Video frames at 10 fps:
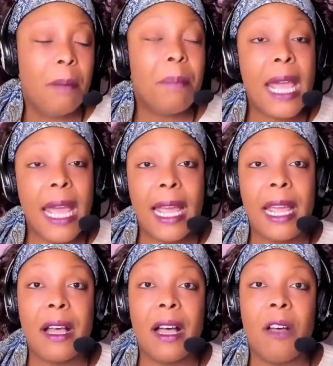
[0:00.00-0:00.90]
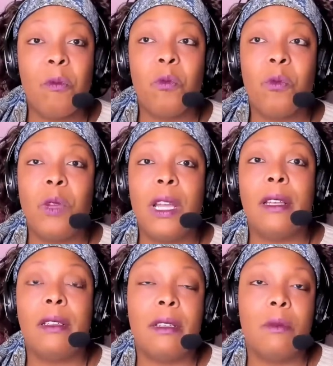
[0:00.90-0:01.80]
pay uh,
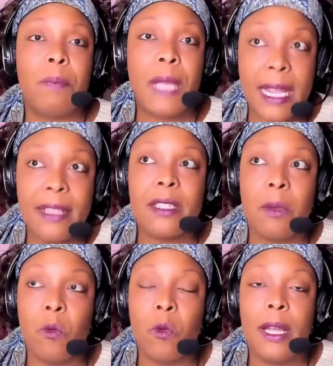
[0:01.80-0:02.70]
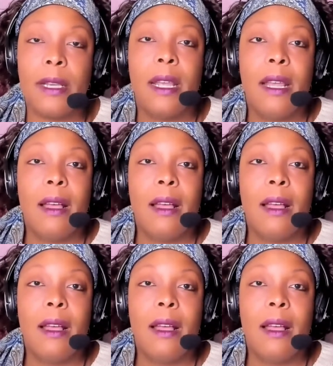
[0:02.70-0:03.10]
pay someone.